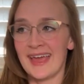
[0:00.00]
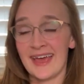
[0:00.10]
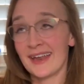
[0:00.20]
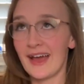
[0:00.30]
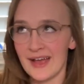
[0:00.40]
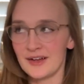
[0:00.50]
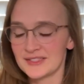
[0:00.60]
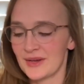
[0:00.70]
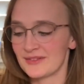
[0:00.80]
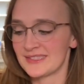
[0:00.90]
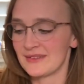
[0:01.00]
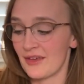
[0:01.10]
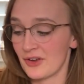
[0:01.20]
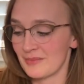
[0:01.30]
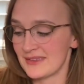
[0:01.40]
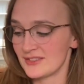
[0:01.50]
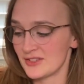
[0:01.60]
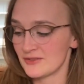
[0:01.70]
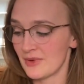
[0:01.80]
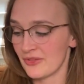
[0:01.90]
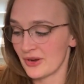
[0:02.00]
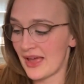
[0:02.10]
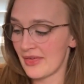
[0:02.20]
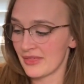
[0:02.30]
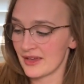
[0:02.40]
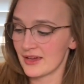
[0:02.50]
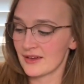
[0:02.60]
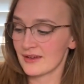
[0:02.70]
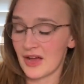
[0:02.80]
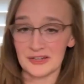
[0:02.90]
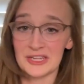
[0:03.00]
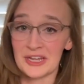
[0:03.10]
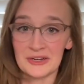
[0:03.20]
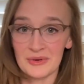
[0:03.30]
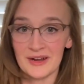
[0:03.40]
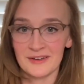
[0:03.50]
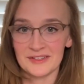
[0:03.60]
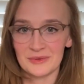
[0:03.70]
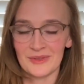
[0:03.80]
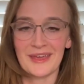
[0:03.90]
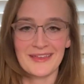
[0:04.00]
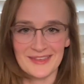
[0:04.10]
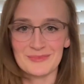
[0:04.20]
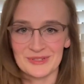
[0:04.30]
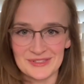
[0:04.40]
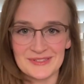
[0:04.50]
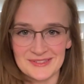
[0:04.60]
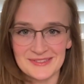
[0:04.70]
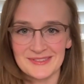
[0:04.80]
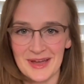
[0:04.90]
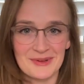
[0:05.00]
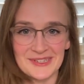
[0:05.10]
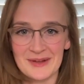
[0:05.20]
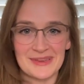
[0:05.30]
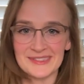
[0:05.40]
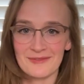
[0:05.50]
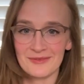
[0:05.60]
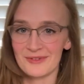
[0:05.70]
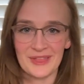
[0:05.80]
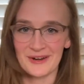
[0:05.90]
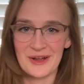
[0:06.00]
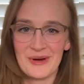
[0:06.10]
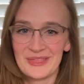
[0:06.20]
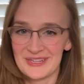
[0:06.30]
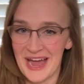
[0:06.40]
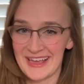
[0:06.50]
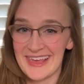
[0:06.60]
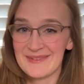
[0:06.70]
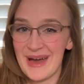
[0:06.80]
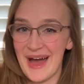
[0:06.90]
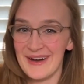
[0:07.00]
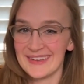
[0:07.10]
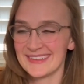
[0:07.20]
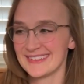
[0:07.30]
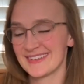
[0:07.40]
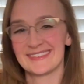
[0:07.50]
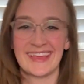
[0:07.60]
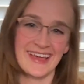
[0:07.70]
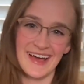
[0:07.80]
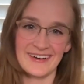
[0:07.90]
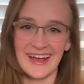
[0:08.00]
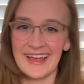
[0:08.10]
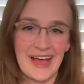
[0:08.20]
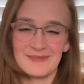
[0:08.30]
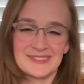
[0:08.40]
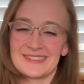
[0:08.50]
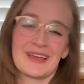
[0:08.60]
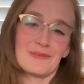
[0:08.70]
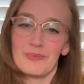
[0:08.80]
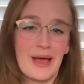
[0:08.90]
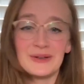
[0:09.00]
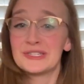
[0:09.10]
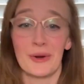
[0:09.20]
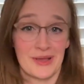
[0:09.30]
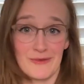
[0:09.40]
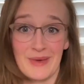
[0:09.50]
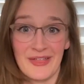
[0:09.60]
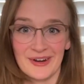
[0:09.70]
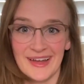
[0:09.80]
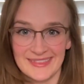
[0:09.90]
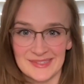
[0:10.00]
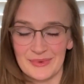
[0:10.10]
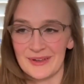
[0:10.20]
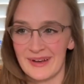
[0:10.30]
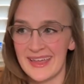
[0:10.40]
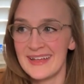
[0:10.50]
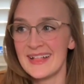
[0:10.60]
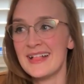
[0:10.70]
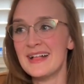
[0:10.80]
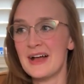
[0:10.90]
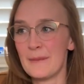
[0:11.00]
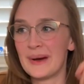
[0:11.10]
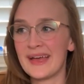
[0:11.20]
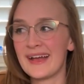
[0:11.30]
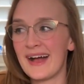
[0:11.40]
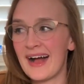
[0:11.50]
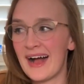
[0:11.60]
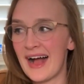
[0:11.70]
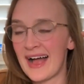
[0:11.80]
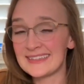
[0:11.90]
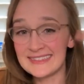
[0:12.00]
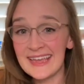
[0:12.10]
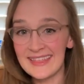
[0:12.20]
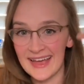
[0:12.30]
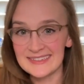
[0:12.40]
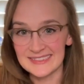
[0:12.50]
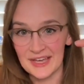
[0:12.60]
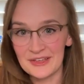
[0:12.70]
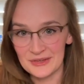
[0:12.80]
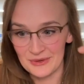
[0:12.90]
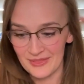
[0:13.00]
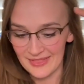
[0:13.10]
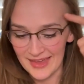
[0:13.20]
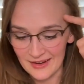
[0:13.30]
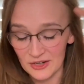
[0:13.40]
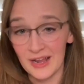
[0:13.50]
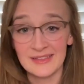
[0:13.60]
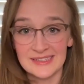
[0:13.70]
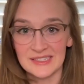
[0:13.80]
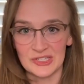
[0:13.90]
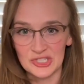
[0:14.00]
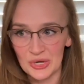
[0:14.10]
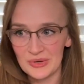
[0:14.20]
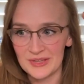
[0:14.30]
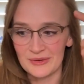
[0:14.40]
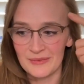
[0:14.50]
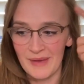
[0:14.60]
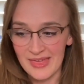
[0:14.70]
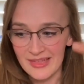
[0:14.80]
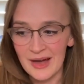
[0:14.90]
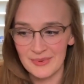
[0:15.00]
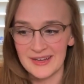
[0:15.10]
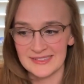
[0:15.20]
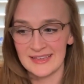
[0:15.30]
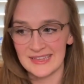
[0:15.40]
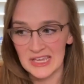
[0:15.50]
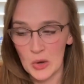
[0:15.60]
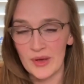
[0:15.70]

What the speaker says: And I also had received other messages from other Catholic content creators who were like, this person's commented on my stuff before, they don't know what they're talking about. And so it's like, all right, don't even bother at this point, right? But I say that to tell you, like, or at least to show you my thought process and